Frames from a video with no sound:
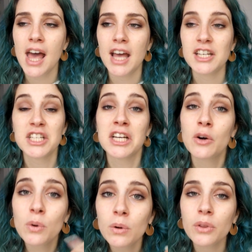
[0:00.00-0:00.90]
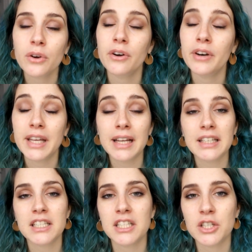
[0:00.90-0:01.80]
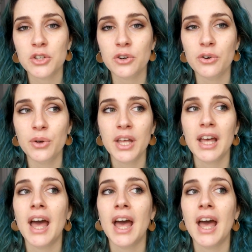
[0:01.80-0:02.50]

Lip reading: and she called her English teacher,